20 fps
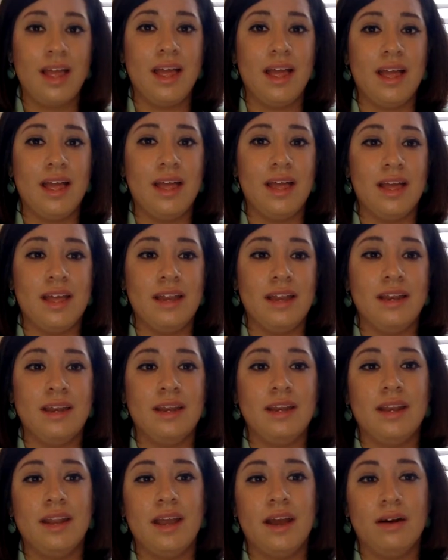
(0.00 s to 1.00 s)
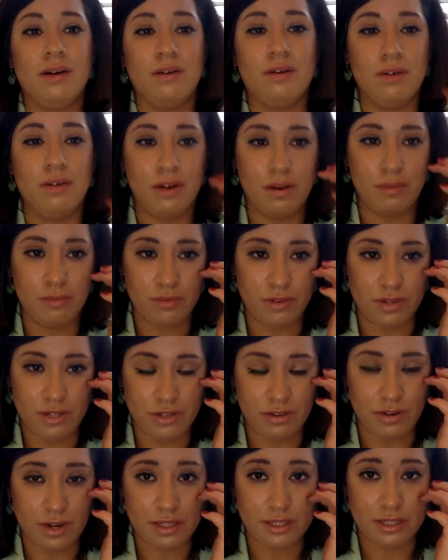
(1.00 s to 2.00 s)
And now I'm
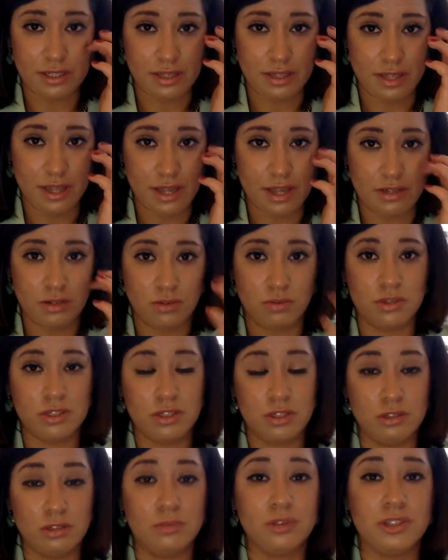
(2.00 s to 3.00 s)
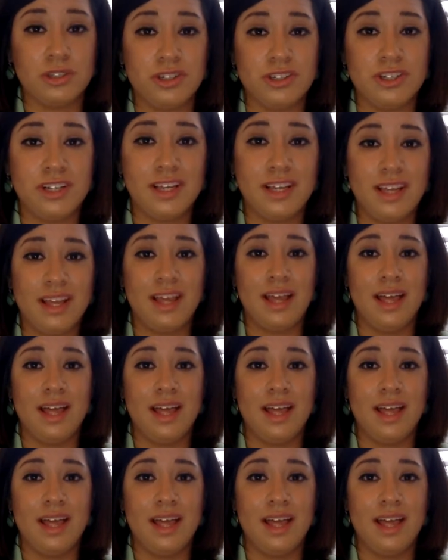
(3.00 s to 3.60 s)
redirecting that towards Global Degree.